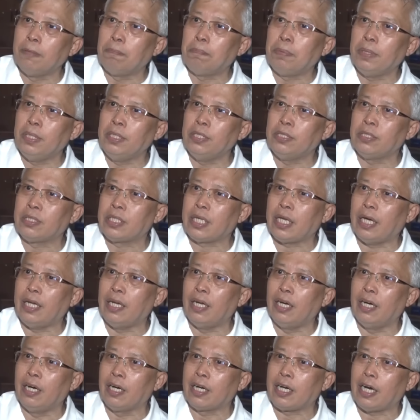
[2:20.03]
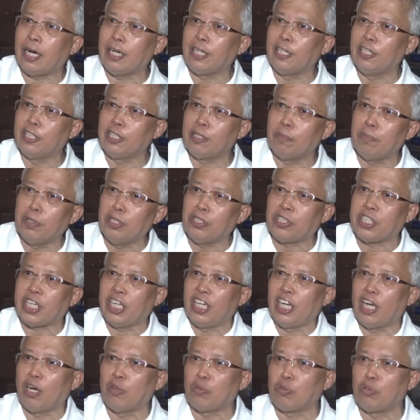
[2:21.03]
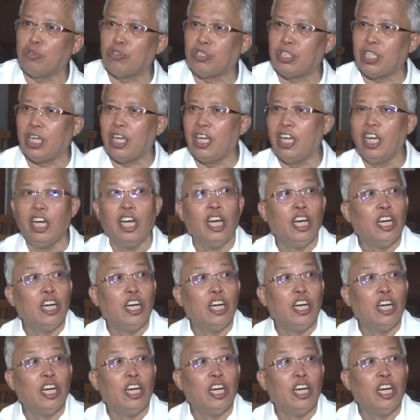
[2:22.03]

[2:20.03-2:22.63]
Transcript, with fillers: P's cadres have been sent out to say,